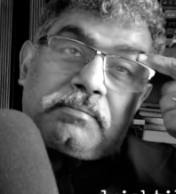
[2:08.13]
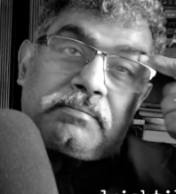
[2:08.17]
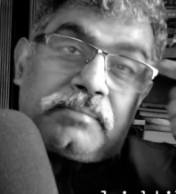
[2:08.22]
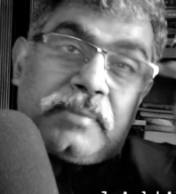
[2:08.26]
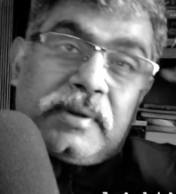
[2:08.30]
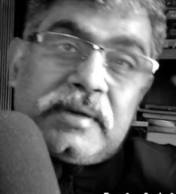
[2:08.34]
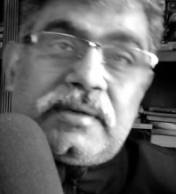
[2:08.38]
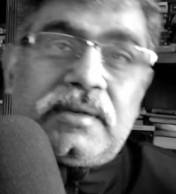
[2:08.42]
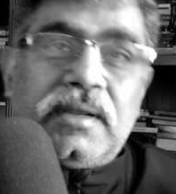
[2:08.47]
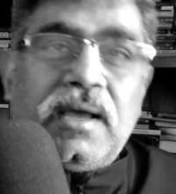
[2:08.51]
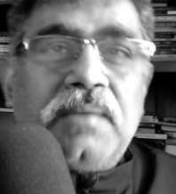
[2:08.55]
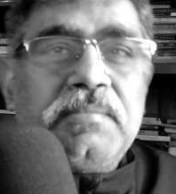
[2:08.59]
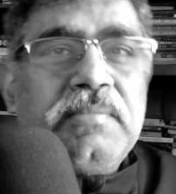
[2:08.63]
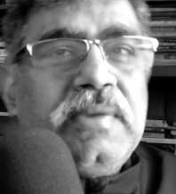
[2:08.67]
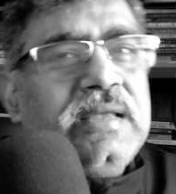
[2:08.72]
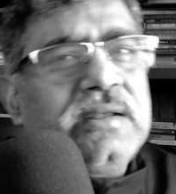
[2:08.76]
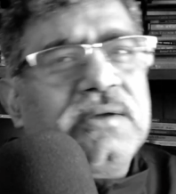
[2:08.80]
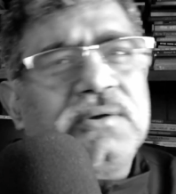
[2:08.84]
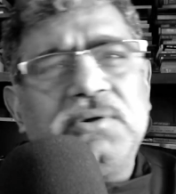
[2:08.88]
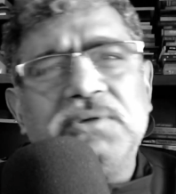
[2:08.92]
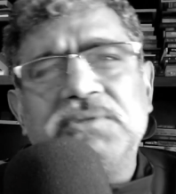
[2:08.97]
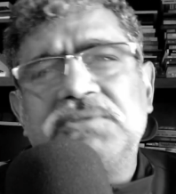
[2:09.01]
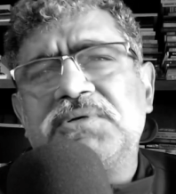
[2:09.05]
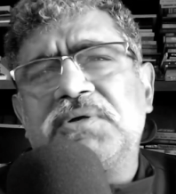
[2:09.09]
But
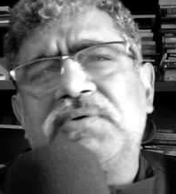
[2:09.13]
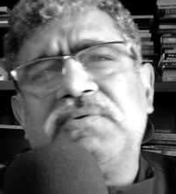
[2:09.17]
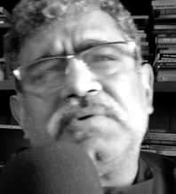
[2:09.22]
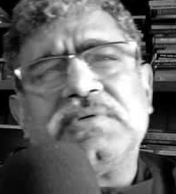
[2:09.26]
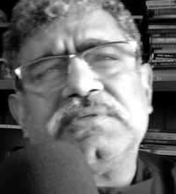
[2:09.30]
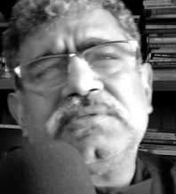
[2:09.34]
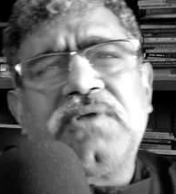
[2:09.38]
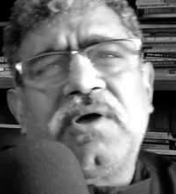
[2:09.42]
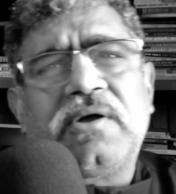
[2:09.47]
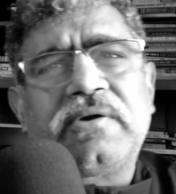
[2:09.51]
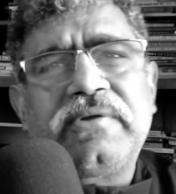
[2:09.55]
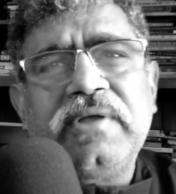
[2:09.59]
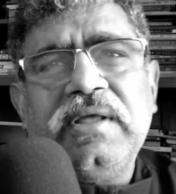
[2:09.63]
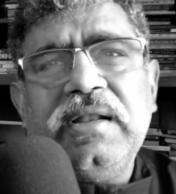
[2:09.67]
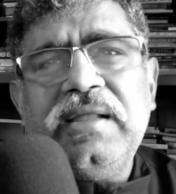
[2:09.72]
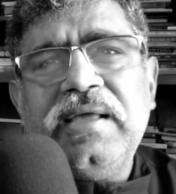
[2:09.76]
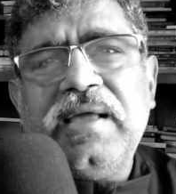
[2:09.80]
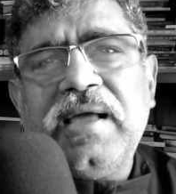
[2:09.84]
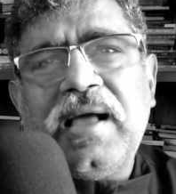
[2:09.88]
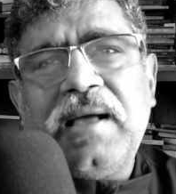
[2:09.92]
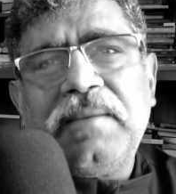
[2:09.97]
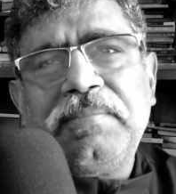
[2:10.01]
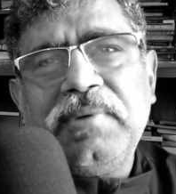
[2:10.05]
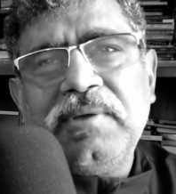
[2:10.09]
Amir Khusrau was not really
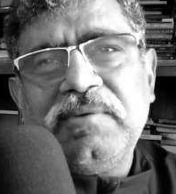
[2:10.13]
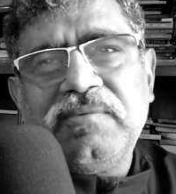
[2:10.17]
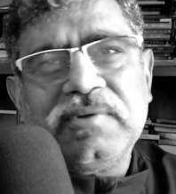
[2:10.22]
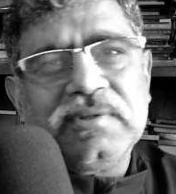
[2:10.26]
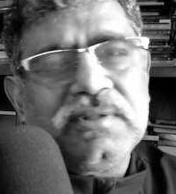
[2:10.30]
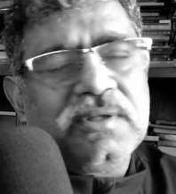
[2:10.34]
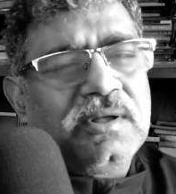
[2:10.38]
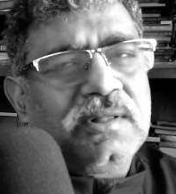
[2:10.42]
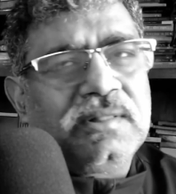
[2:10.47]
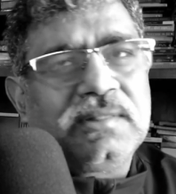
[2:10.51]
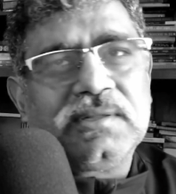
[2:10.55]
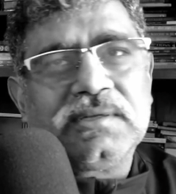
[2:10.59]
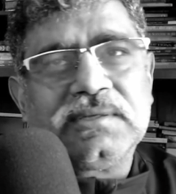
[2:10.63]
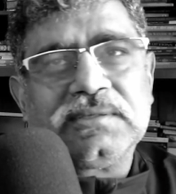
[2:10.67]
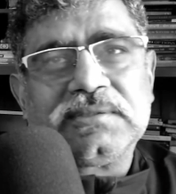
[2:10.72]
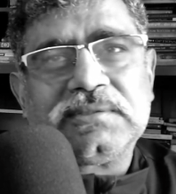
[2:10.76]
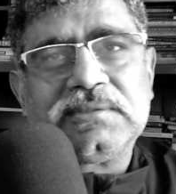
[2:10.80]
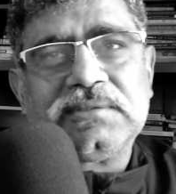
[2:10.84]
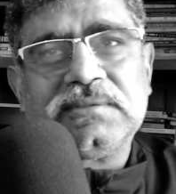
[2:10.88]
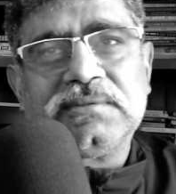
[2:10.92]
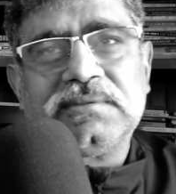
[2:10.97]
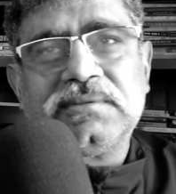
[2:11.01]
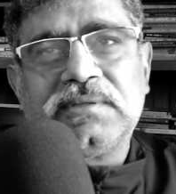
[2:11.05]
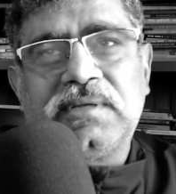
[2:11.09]
happy with all
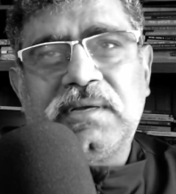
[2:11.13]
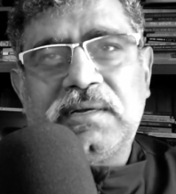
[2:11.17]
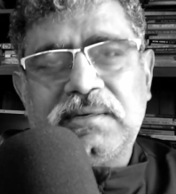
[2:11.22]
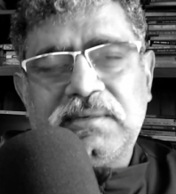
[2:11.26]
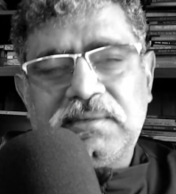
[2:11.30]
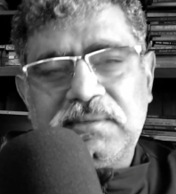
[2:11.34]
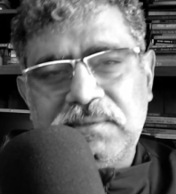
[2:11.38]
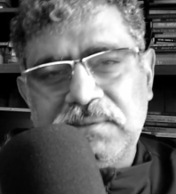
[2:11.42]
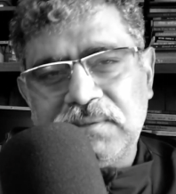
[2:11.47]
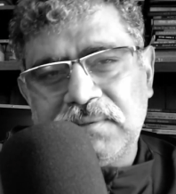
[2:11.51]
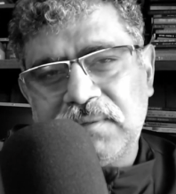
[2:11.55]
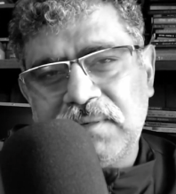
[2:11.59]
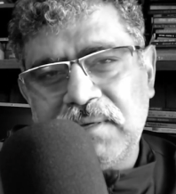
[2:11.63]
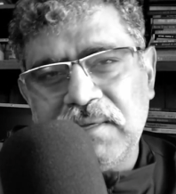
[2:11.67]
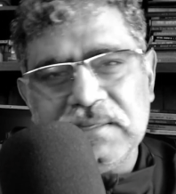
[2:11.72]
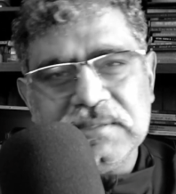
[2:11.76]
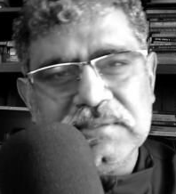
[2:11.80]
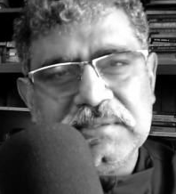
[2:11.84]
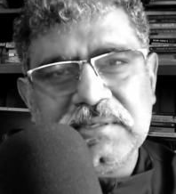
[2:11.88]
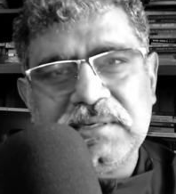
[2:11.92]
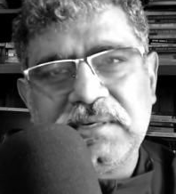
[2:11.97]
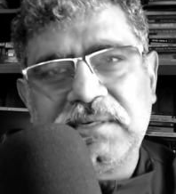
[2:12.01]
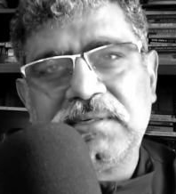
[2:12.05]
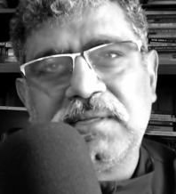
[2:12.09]
this that
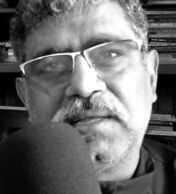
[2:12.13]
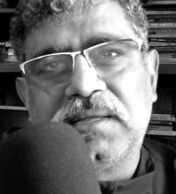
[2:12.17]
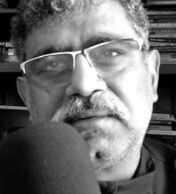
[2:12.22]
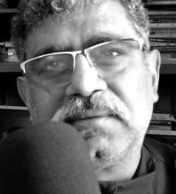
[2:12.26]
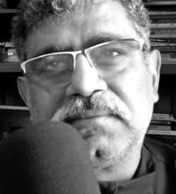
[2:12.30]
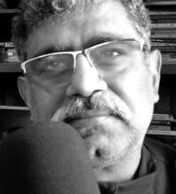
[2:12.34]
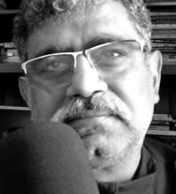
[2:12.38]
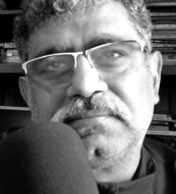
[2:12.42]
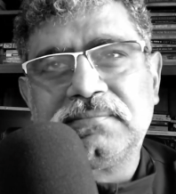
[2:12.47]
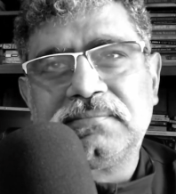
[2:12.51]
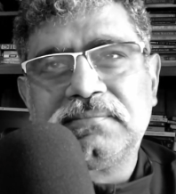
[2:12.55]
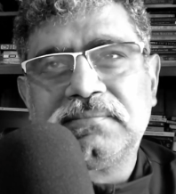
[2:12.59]
Khilji had done.